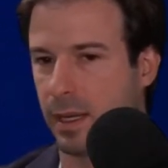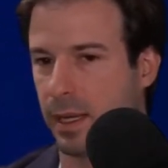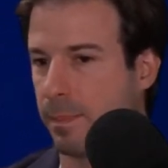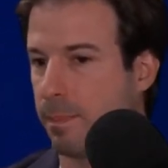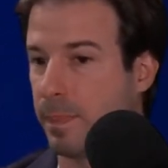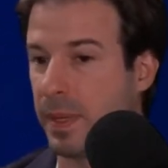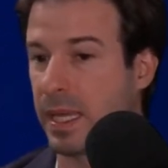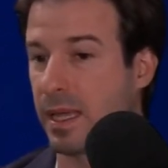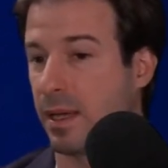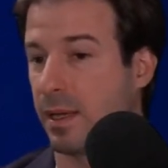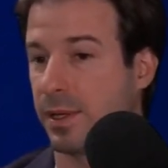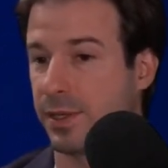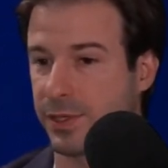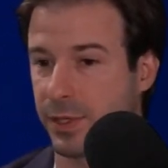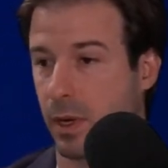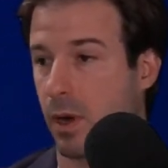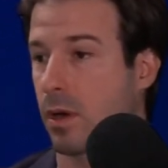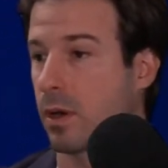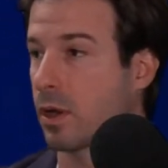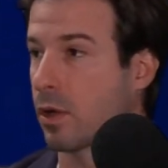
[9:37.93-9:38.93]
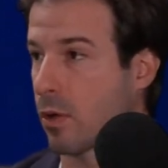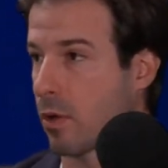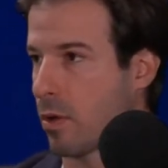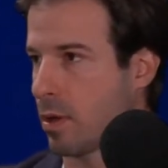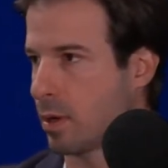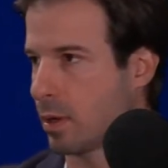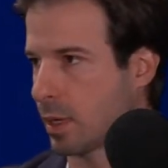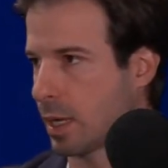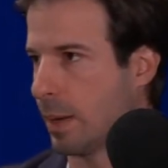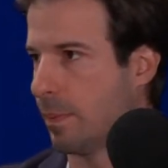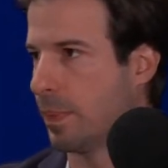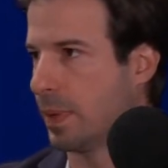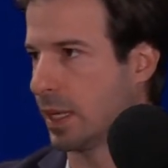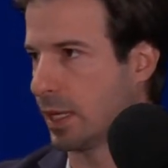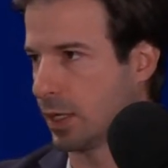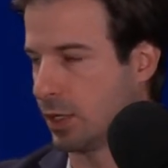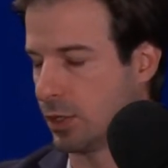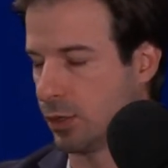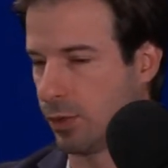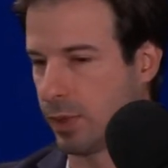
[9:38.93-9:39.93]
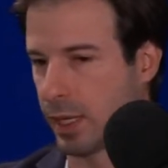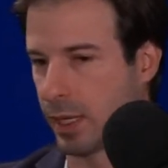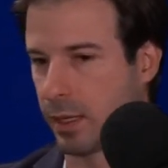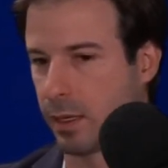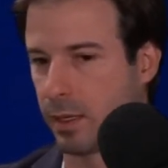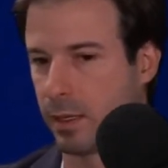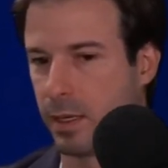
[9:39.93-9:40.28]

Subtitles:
because our current company could do that.